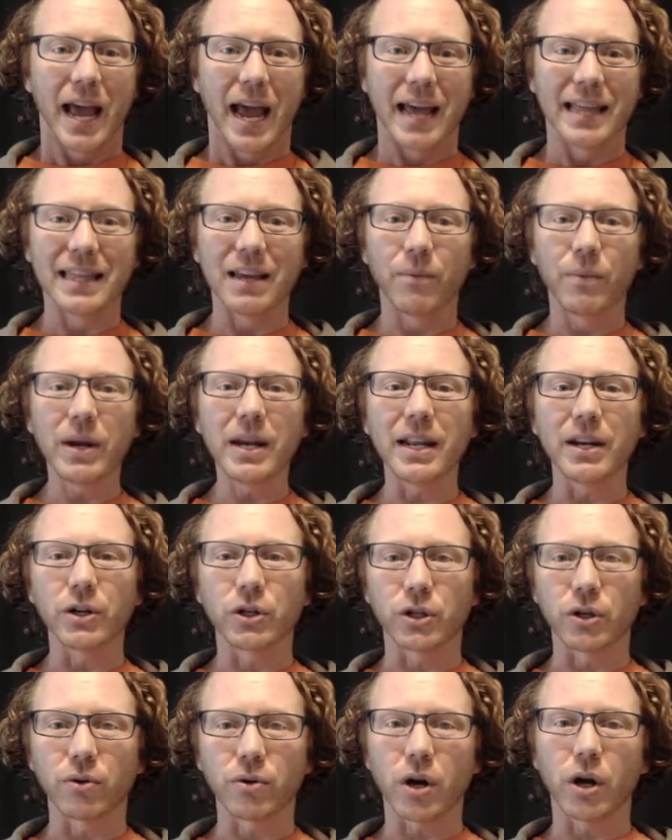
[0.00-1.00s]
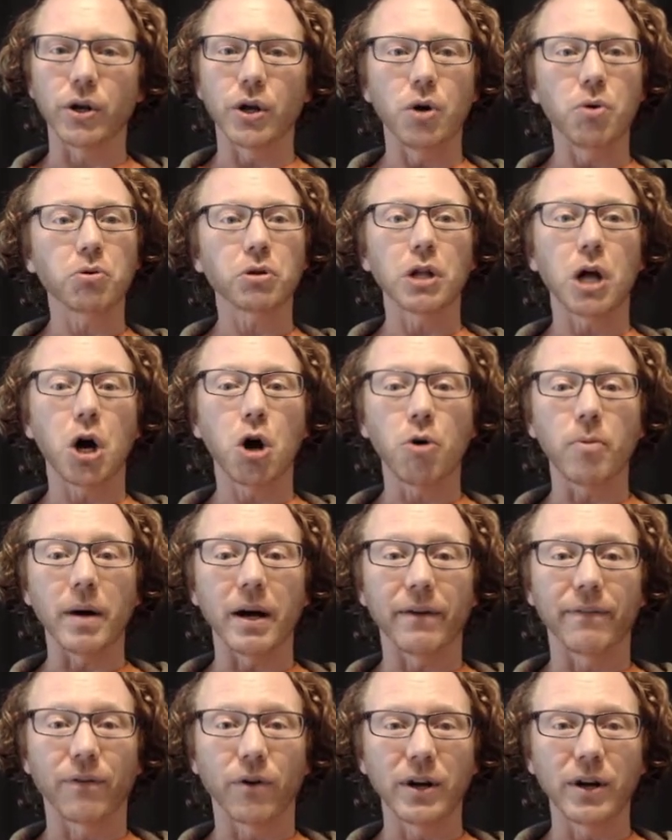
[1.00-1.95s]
And then we did a show called Oklahoma.